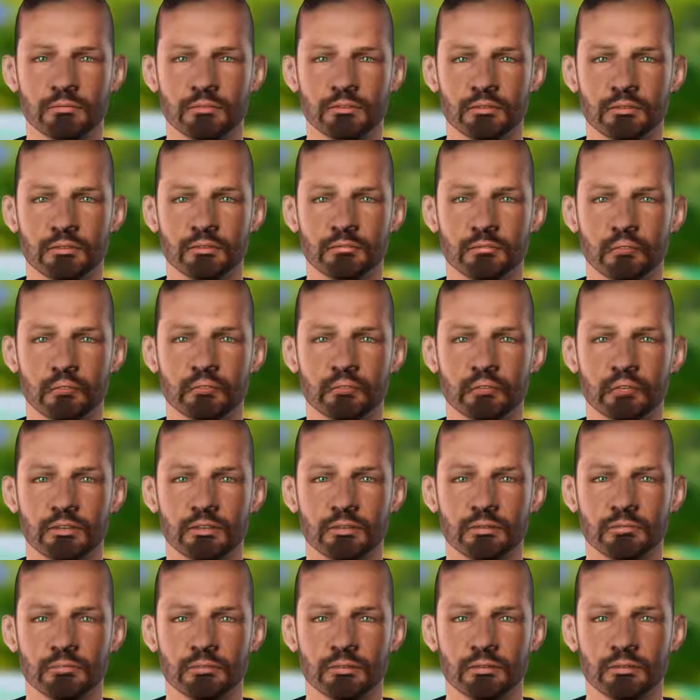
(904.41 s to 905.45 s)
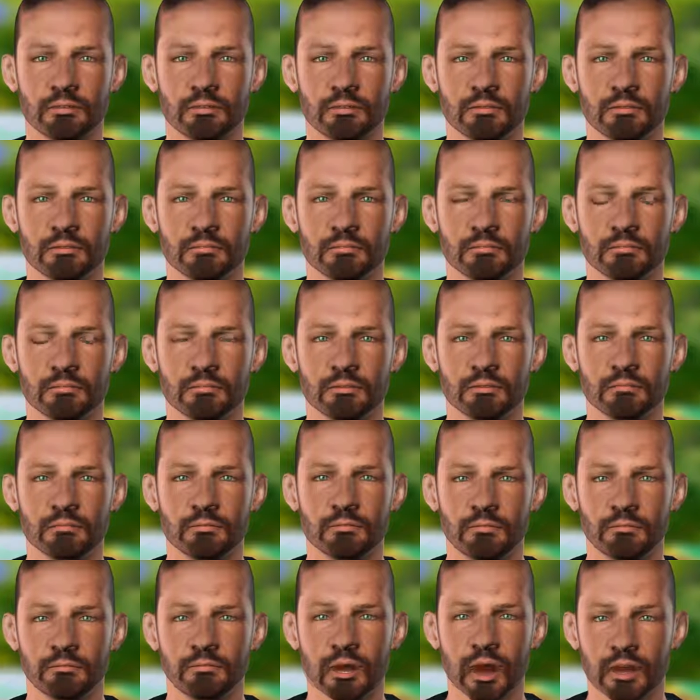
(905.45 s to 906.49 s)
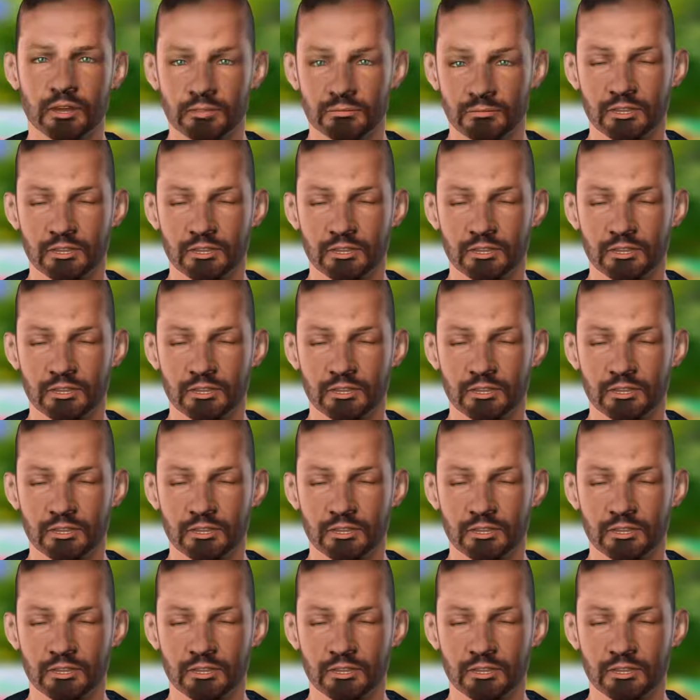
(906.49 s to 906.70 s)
I'm pretty sure you say, don't you know who